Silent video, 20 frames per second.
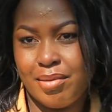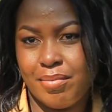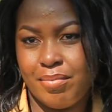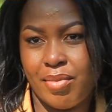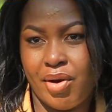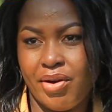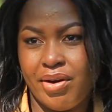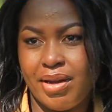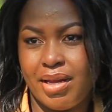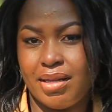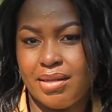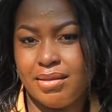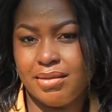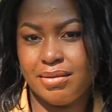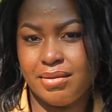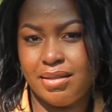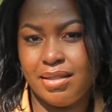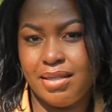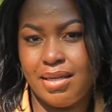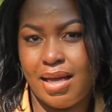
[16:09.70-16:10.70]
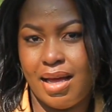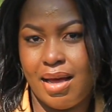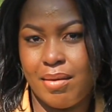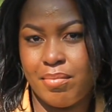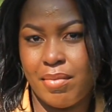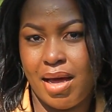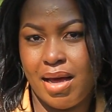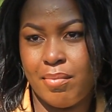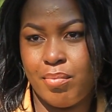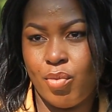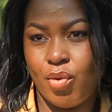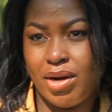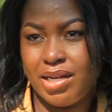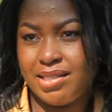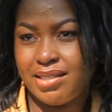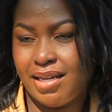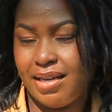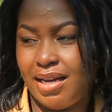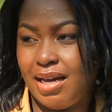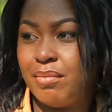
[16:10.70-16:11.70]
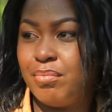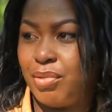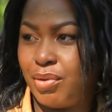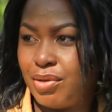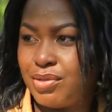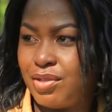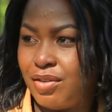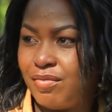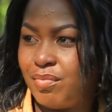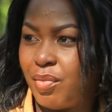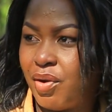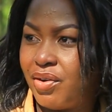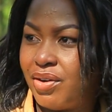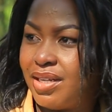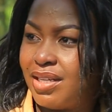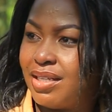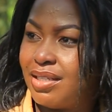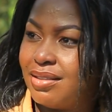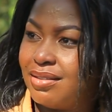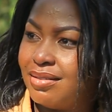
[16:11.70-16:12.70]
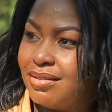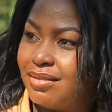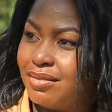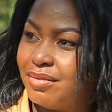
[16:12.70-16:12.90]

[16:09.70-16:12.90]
Mary Hill, I'm what I am because of Mary Hill.